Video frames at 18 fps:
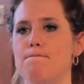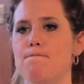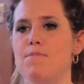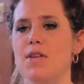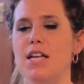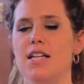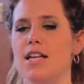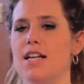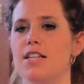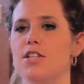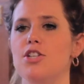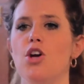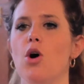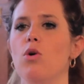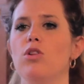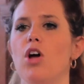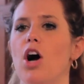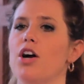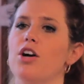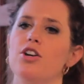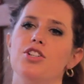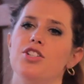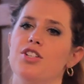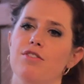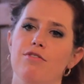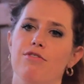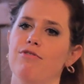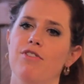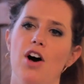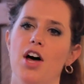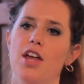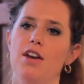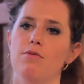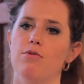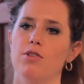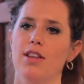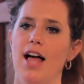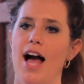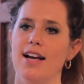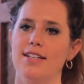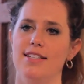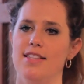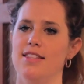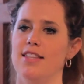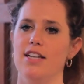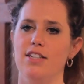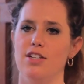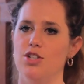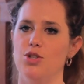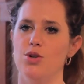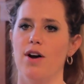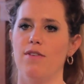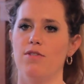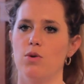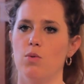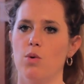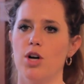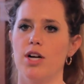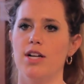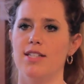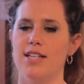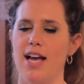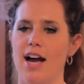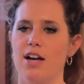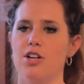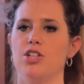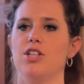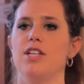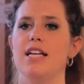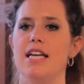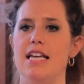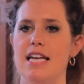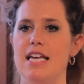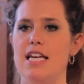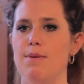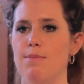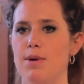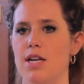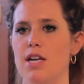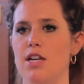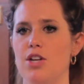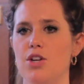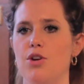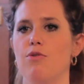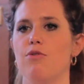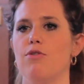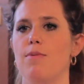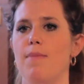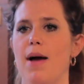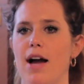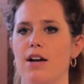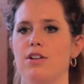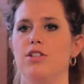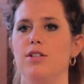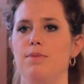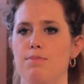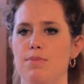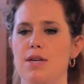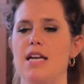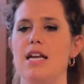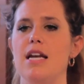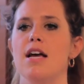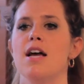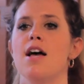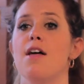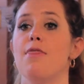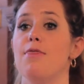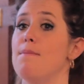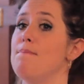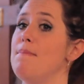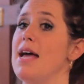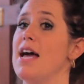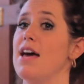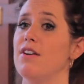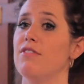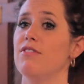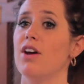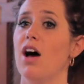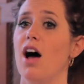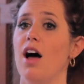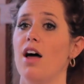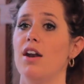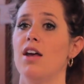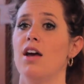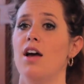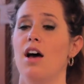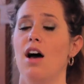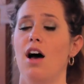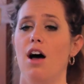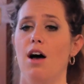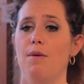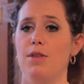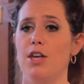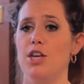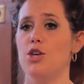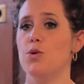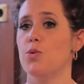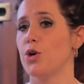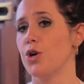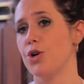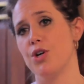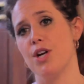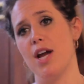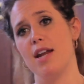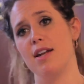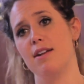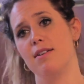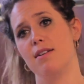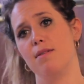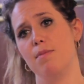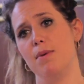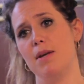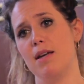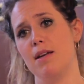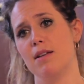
It's no longer just a fun, relaxing thing to do after work. It's actually inhibiting you from actually being the man of God that you were created to be.